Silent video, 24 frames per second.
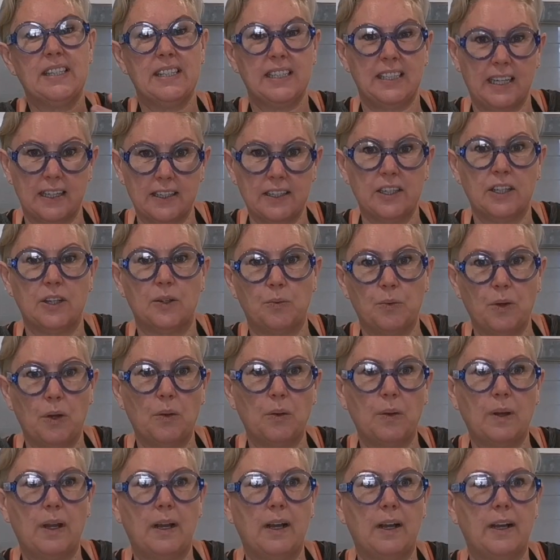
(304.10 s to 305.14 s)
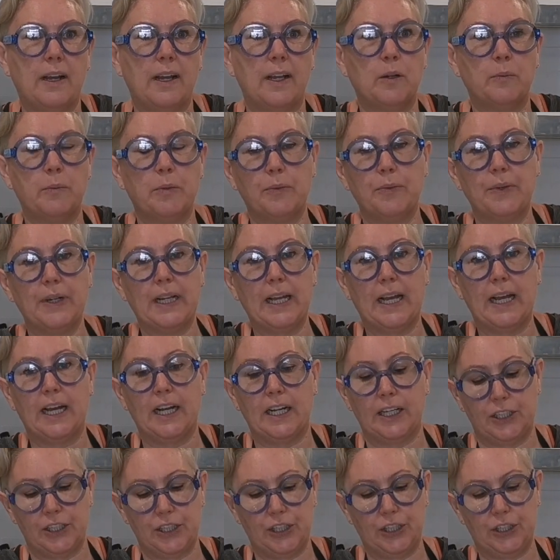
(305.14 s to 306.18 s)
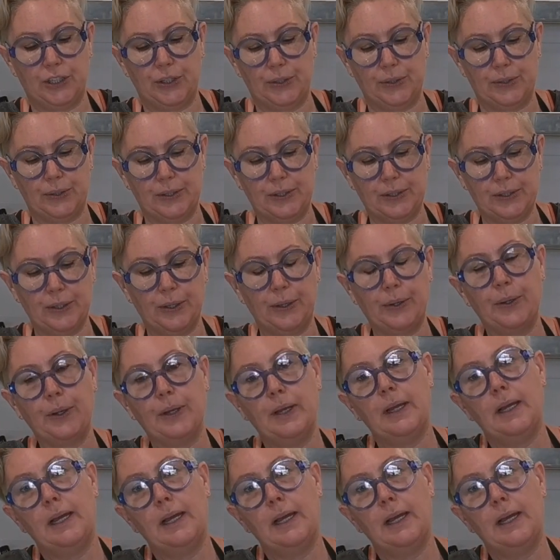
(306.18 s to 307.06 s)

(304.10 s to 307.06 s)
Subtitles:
stuck to the roller, it'll be really hard to use. So